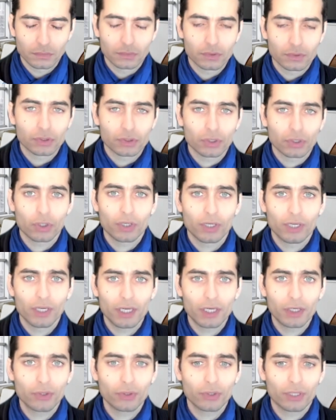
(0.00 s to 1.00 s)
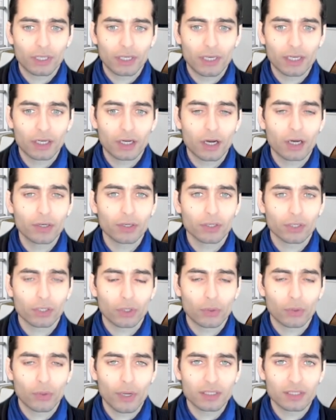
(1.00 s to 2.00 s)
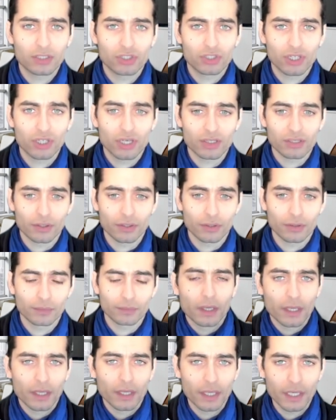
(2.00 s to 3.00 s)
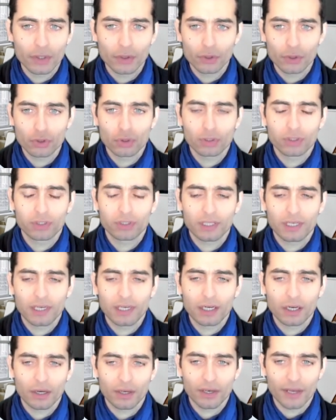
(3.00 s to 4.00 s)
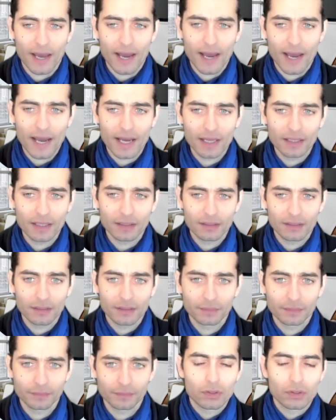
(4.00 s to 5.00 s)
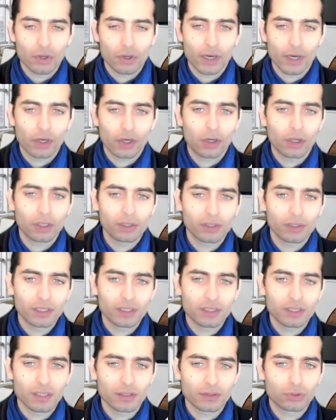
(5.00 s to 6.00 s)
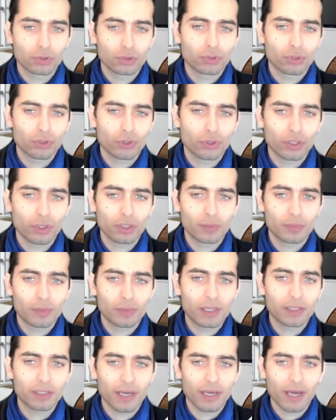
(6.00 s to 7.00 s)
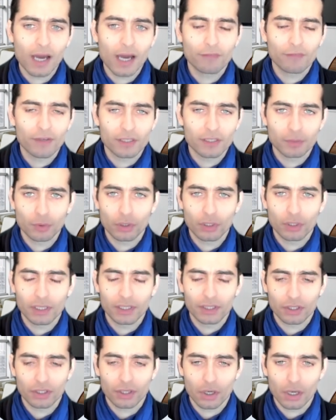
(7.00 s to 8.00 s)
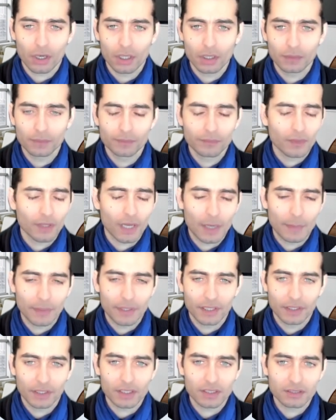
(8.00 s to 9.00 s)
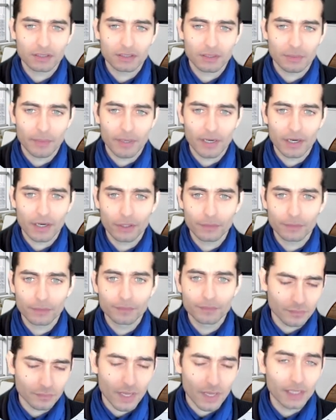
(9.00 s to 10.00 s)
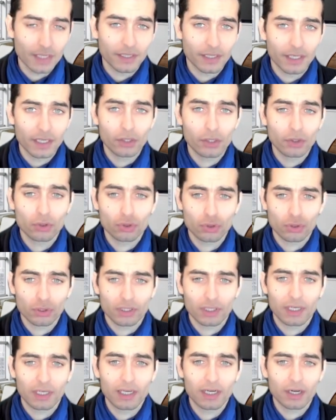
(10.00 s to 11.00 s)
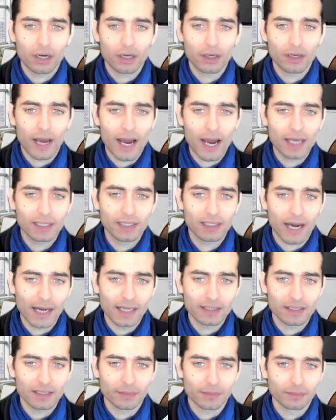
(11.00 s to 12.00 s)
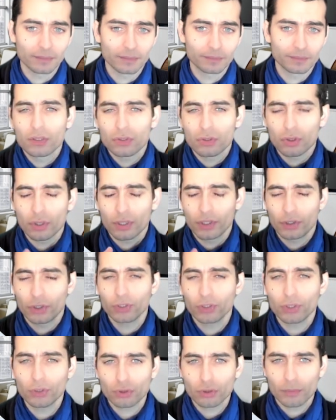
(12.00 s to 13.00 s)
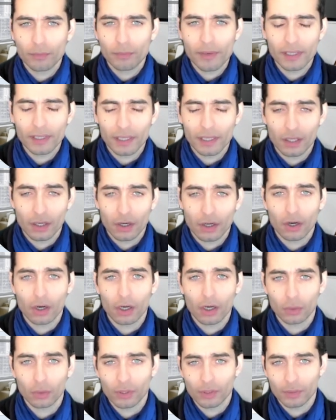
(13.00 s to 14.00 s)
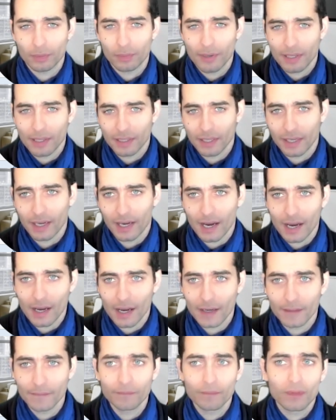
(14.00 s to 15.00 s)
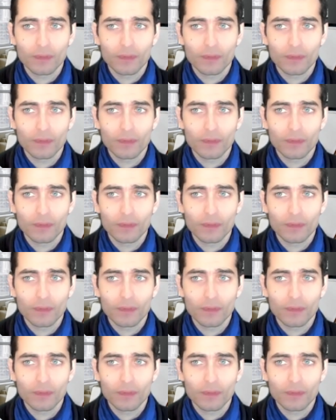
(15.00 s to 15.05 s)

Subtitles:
So here you click on Create JSON. Here you should click on Add. So I called it Tutorial Blend AI Facebook Lead Call. It doesn't matter. And here you should click on Add Item. So in order to make a call with Blend AI,